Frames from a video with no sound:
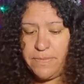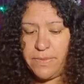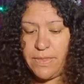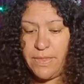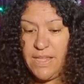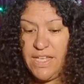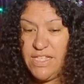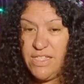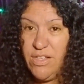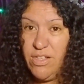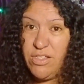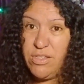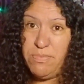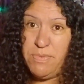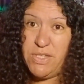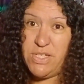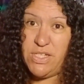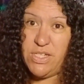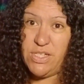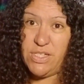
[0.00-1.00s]
there's lots of
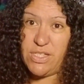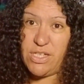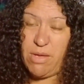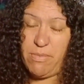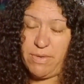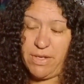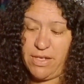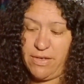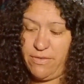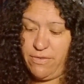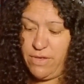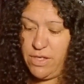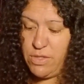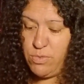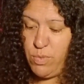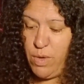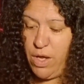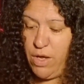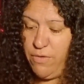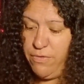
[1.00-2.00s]
messages coming in as
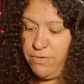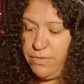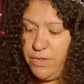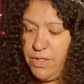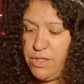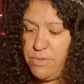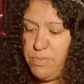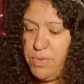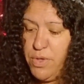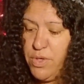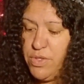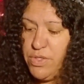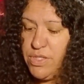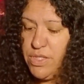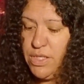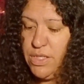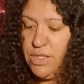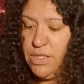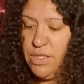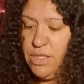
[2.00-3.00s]
well from this
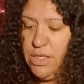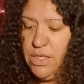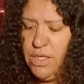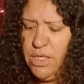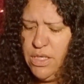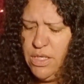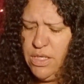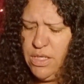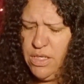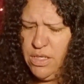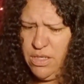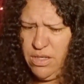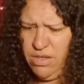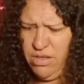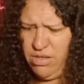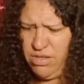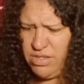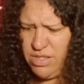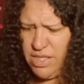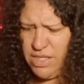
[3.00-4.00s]
person. It
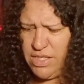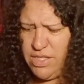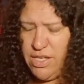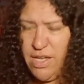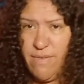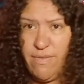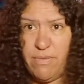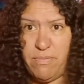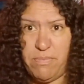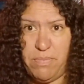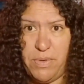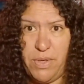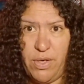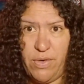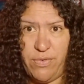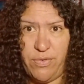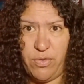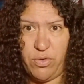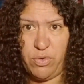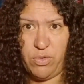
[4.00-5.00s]
looks like you have a
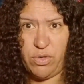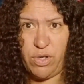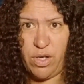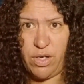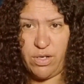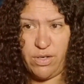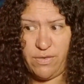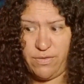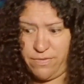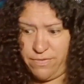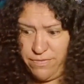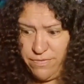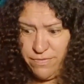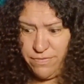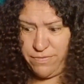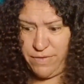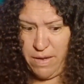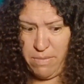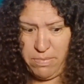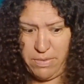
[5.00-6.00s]
beautiful kind of
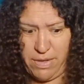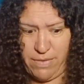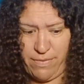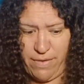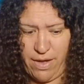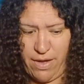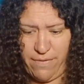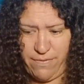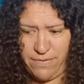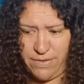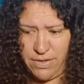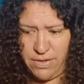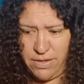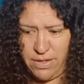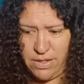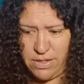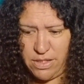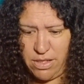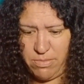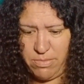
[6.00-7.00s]
happily ever after
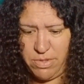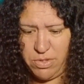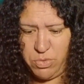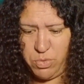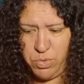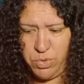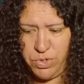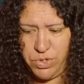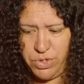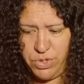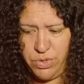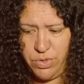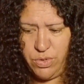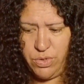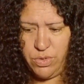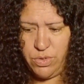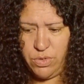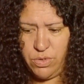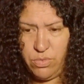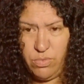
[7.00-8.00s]
that's coming towards you
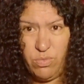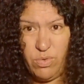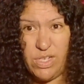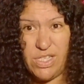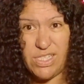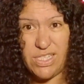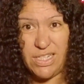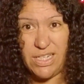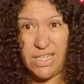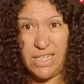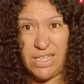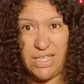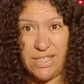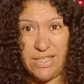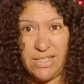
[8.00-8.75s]
recently.